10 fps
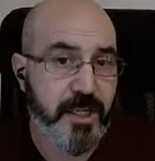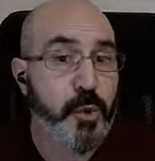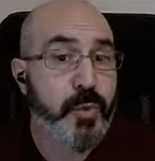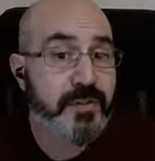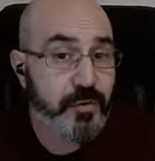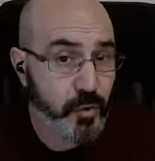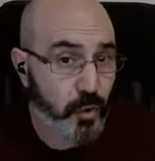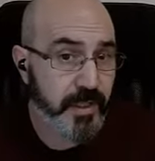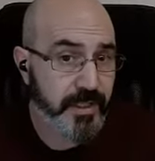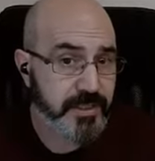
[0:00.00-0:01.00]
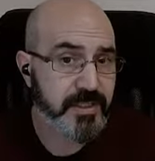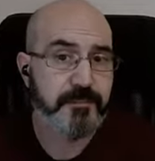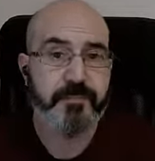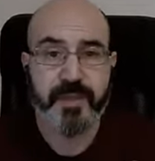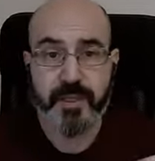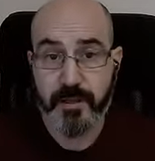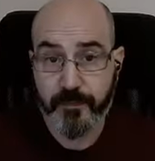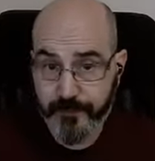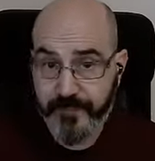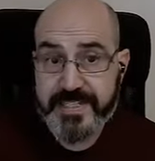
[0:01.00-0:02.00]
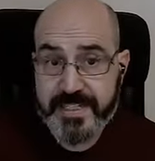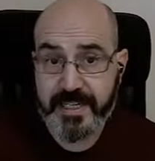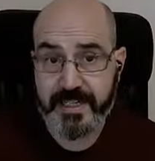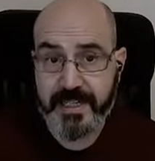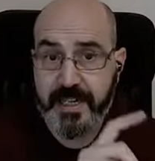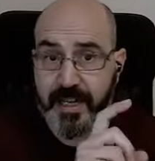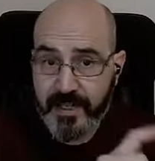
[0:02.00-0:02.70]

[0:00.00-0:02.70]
You install it physically